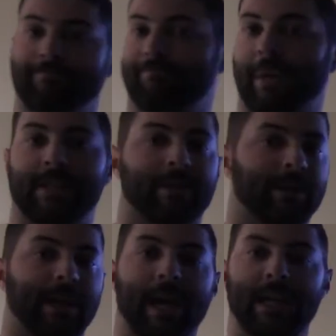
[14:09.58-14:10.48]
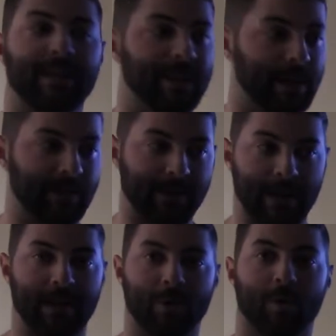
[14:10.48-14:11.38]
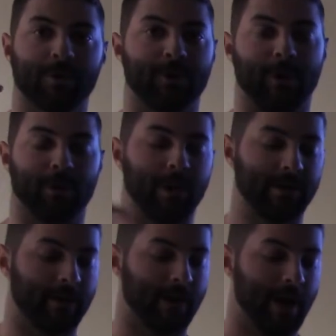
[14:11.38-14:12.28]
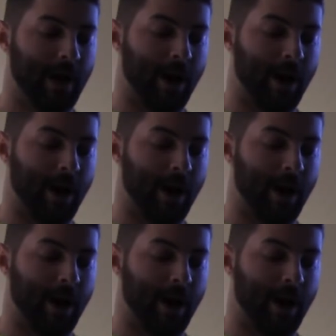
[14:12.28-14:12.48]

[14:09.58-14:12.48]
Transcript: basically anything that's indoors during the winter,